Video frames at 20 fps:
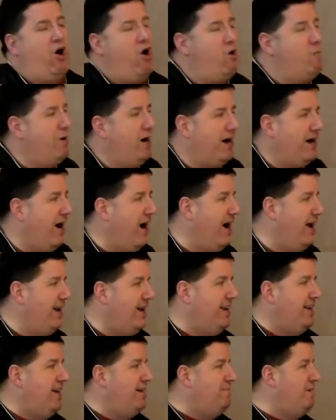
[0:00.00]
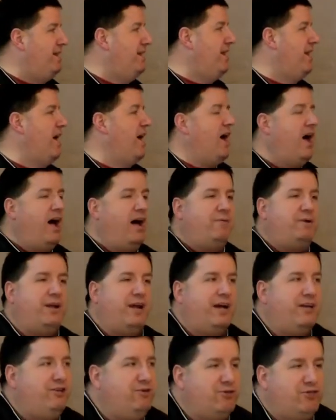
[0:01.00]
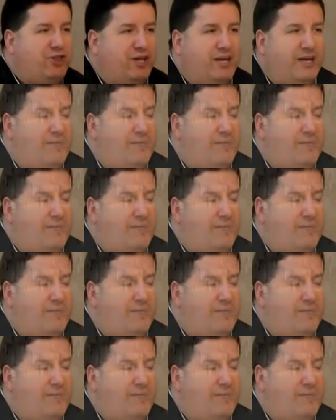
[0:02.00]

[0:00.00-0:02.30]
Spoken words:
oh my God! You think